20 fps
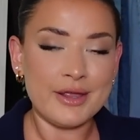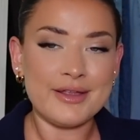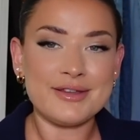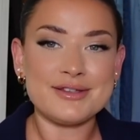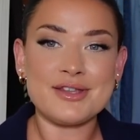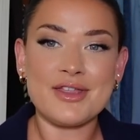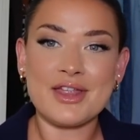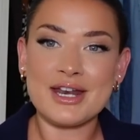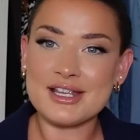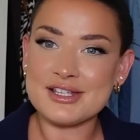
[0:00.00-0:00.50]

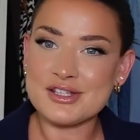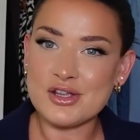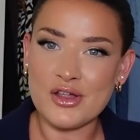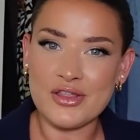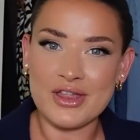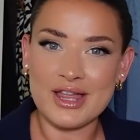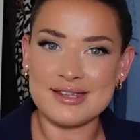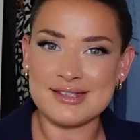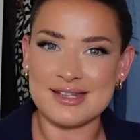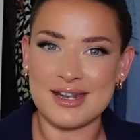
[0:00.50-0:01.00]
So then I saw
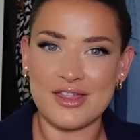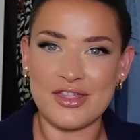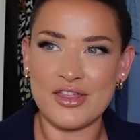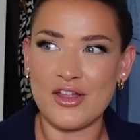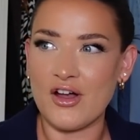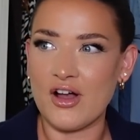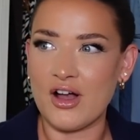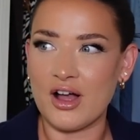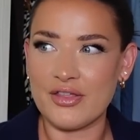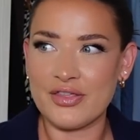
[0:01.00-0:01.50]
this and I
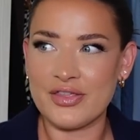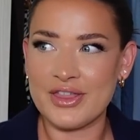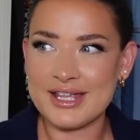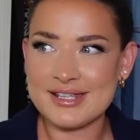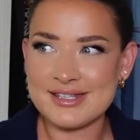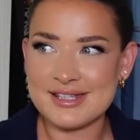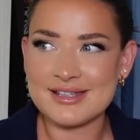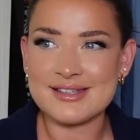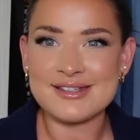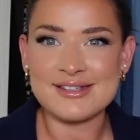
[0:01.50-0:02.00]
thought,
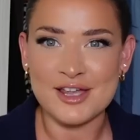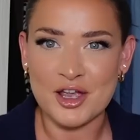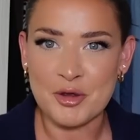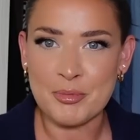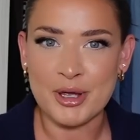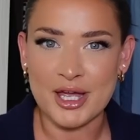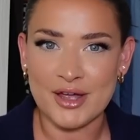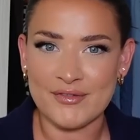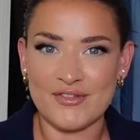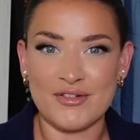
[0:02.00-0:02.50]
this is so
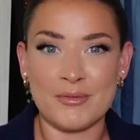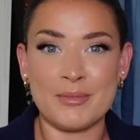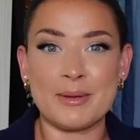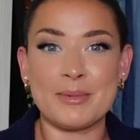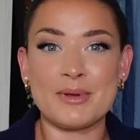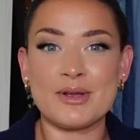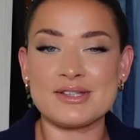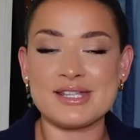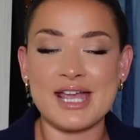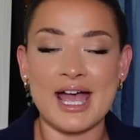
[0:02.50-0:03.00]
perfect for me
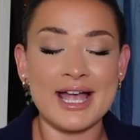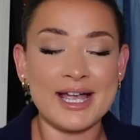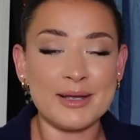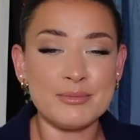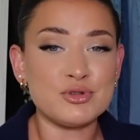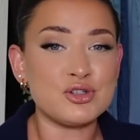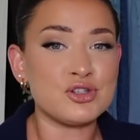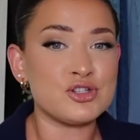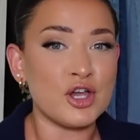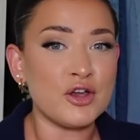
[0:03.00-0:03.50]
because I
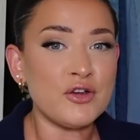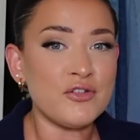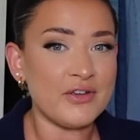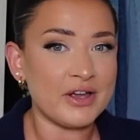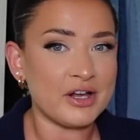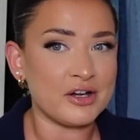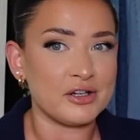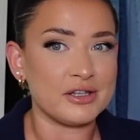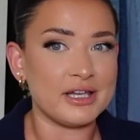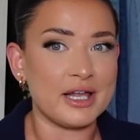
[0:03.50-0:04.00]
am so
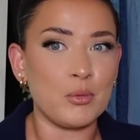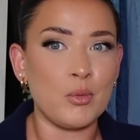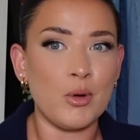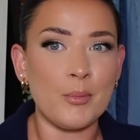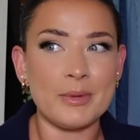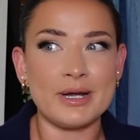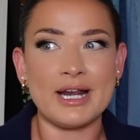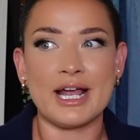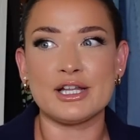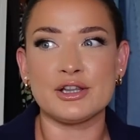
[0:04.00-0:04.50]
fickle. Like, one
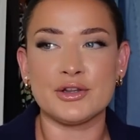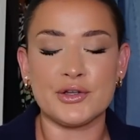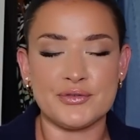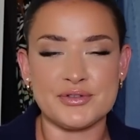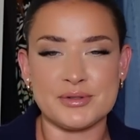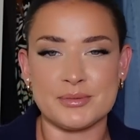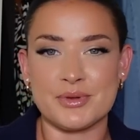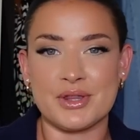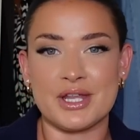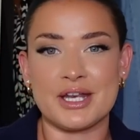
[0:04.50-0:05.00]
minute I love
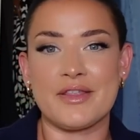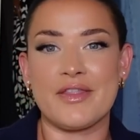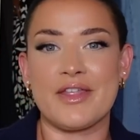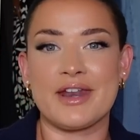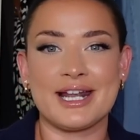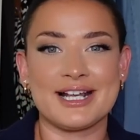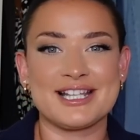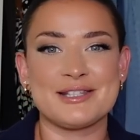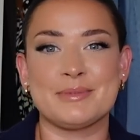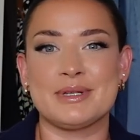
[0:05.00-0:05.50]
something and the
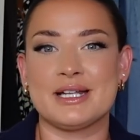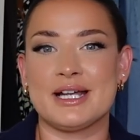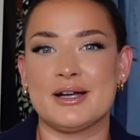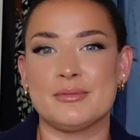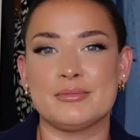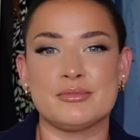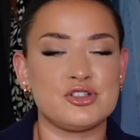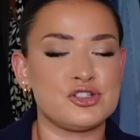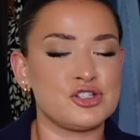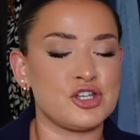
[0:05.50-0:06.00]
next minute
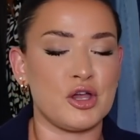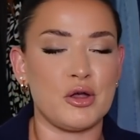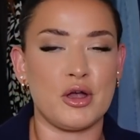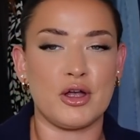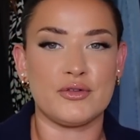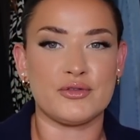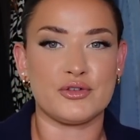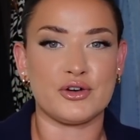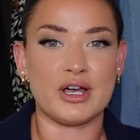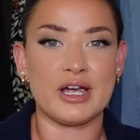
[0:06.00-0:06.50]
I'm so
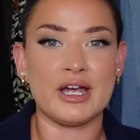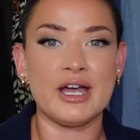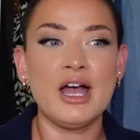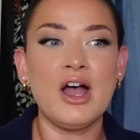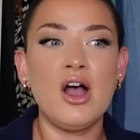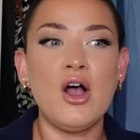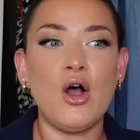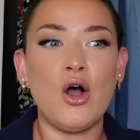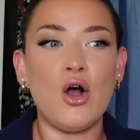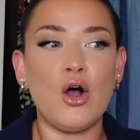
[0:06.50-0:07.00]
over it.
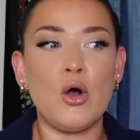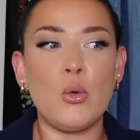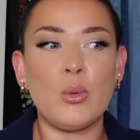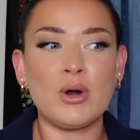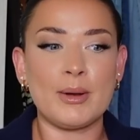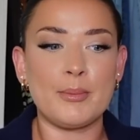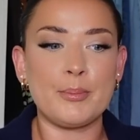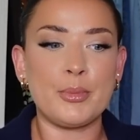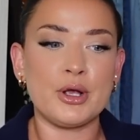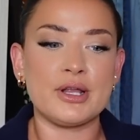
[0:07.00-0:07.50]
Or
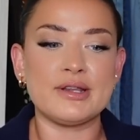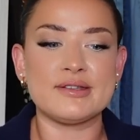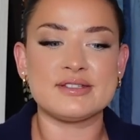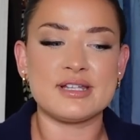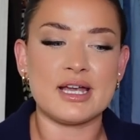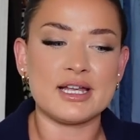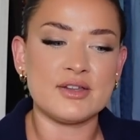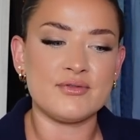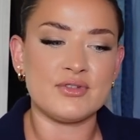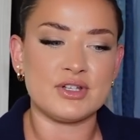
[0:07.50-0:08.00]
when I'm putting
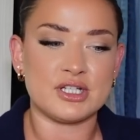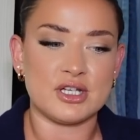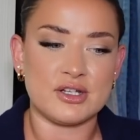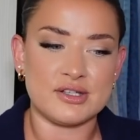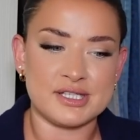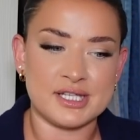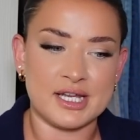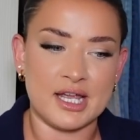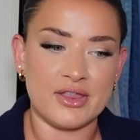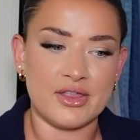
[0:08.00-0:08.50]
styling
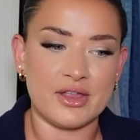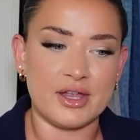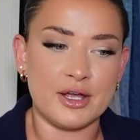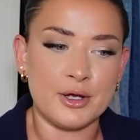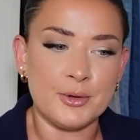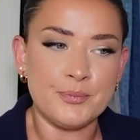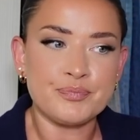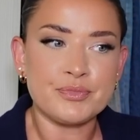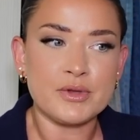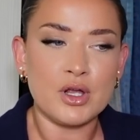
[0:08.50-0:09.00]
videos
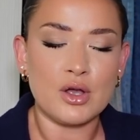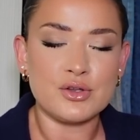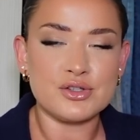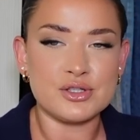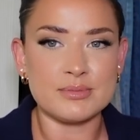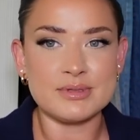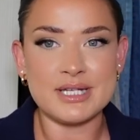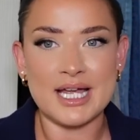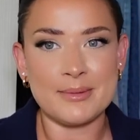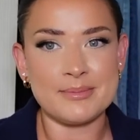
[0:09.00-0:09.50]
together,
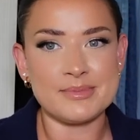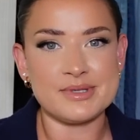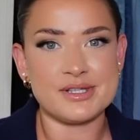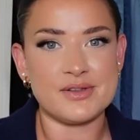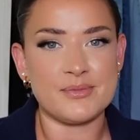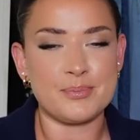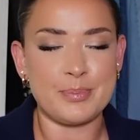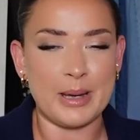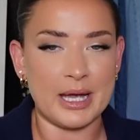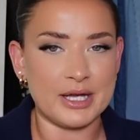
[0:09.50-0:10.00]
sometimes
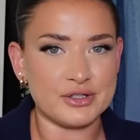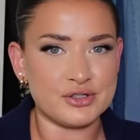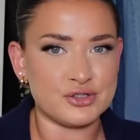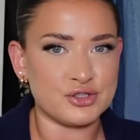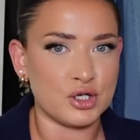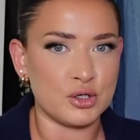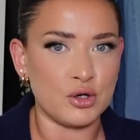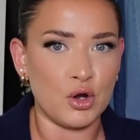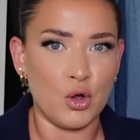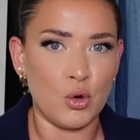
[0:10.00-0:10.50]
the bags
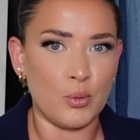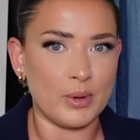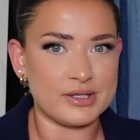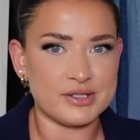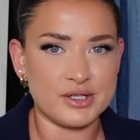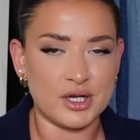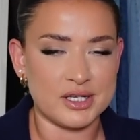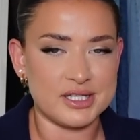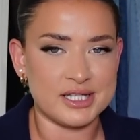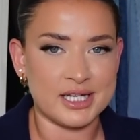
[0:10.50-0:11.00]
don't always
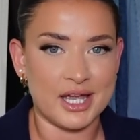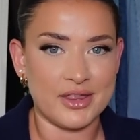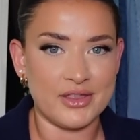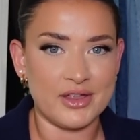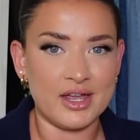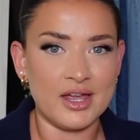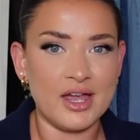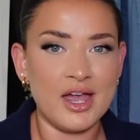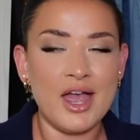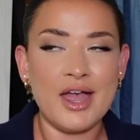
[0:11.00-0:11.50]
go
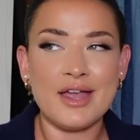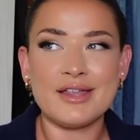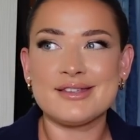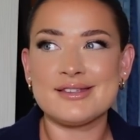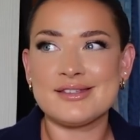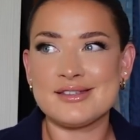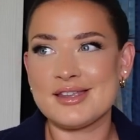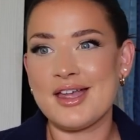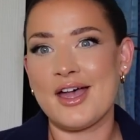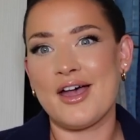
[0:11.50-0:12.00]
together.
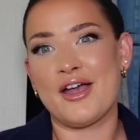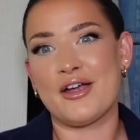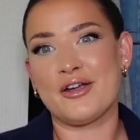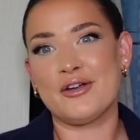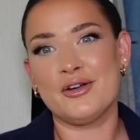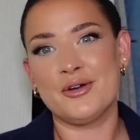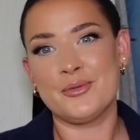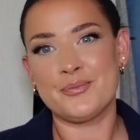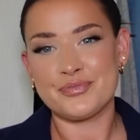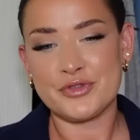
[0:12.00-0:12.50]

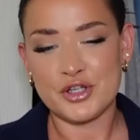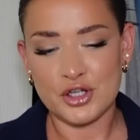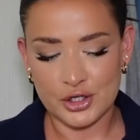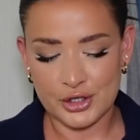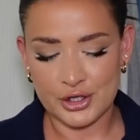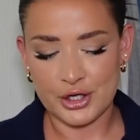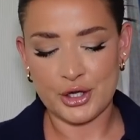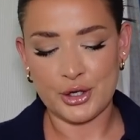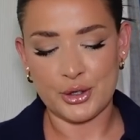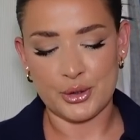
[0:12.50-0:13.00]
So
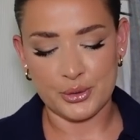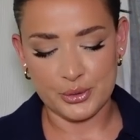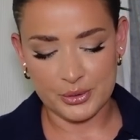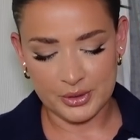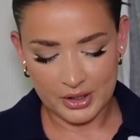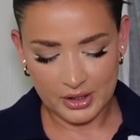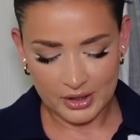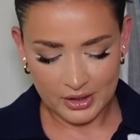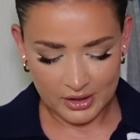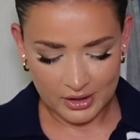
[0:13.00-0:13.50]

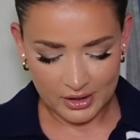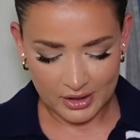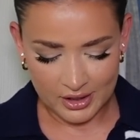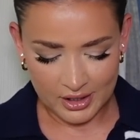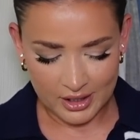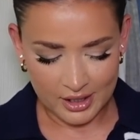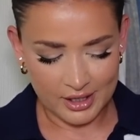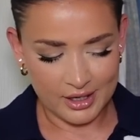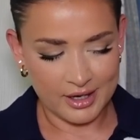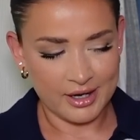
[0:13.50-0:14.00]
Cocoon,
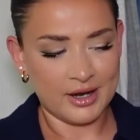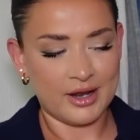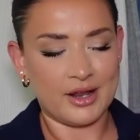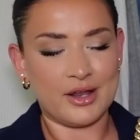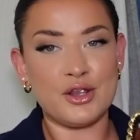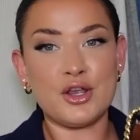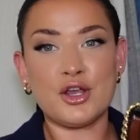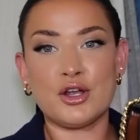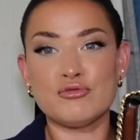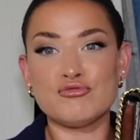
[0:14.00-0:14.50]

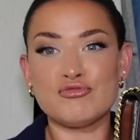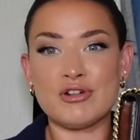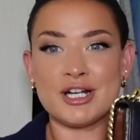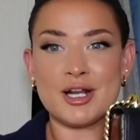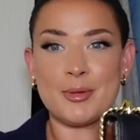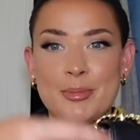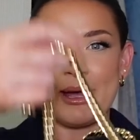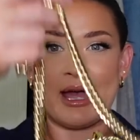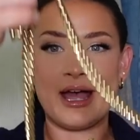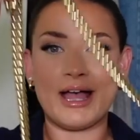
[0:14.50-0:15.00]
you can rent
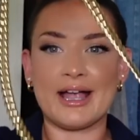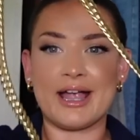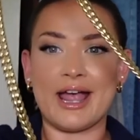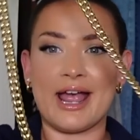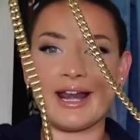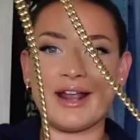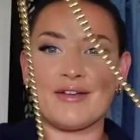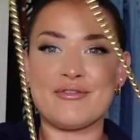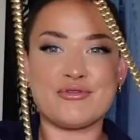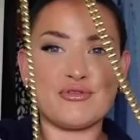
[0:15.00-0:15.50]
a bag,
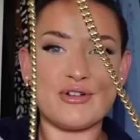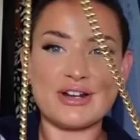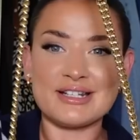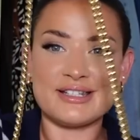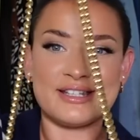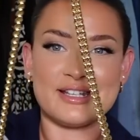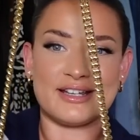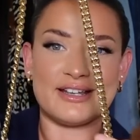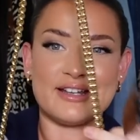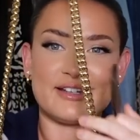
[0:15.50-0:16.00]
and I've
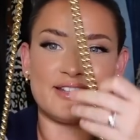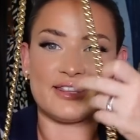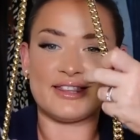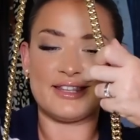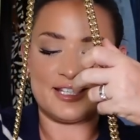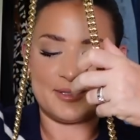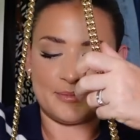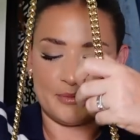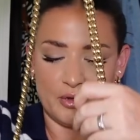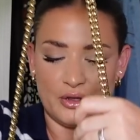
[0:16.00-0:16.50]
rented
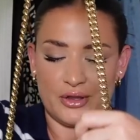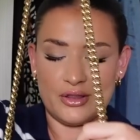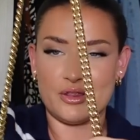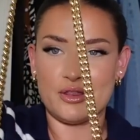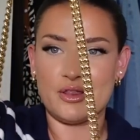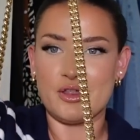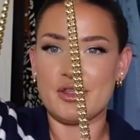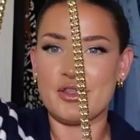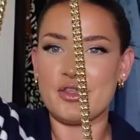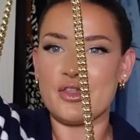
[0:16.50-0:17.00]
this
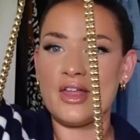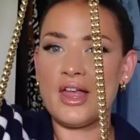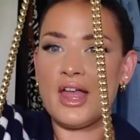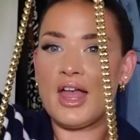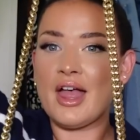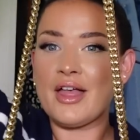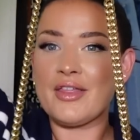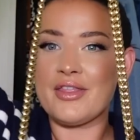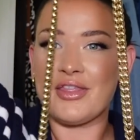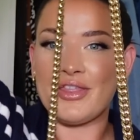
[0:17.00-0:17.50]
month
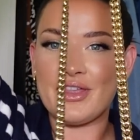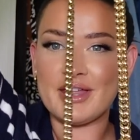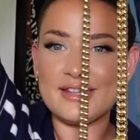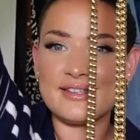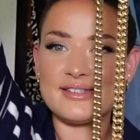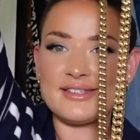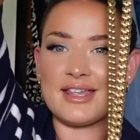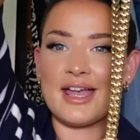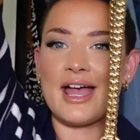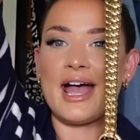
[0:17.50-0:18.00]

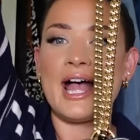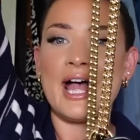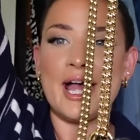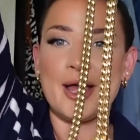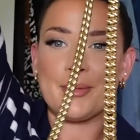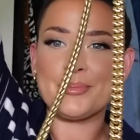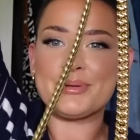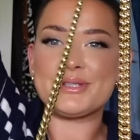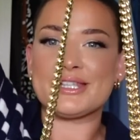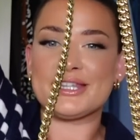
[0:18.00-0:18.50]
this
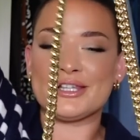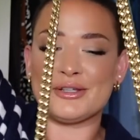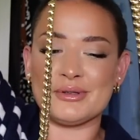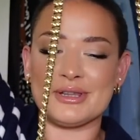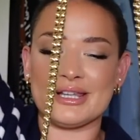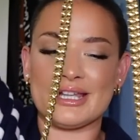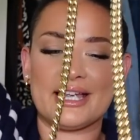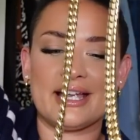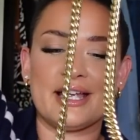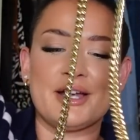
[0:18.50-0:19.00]

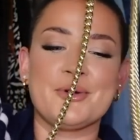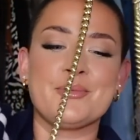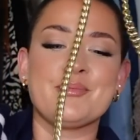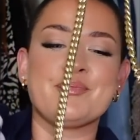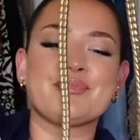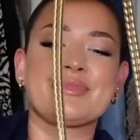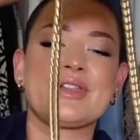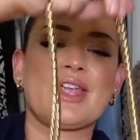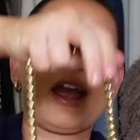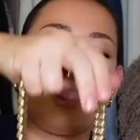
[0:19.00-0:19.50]
absolutely
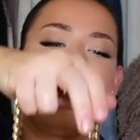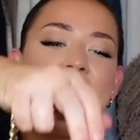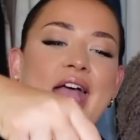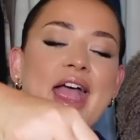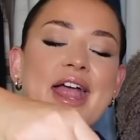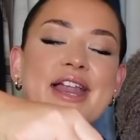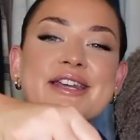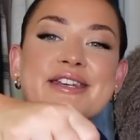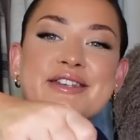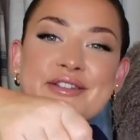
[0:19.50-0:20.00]

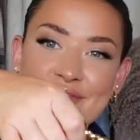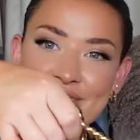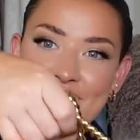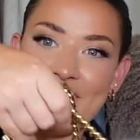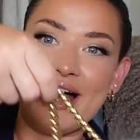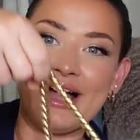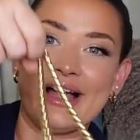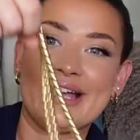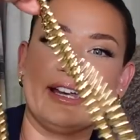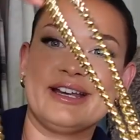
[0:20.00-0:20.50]

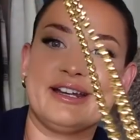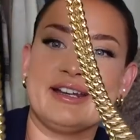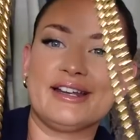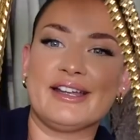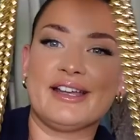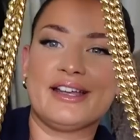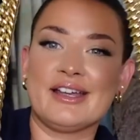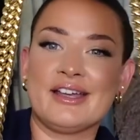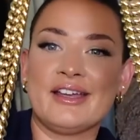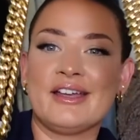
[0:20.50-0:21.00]
divine
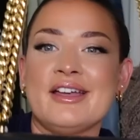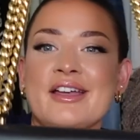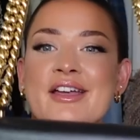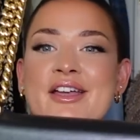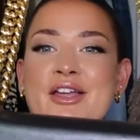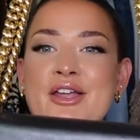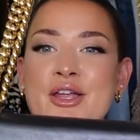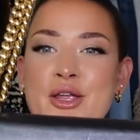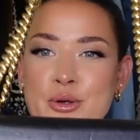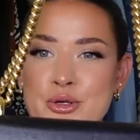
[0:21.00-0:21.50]

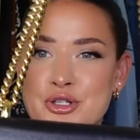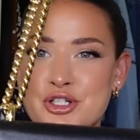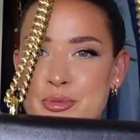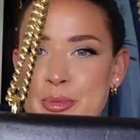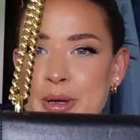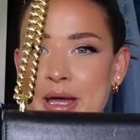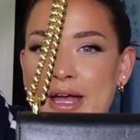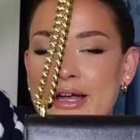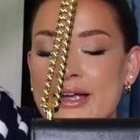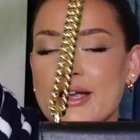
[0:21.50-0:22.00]
Gucci
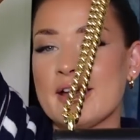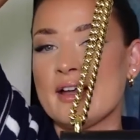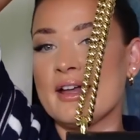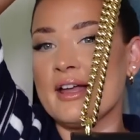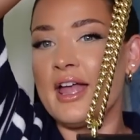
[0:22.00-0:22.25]
bag.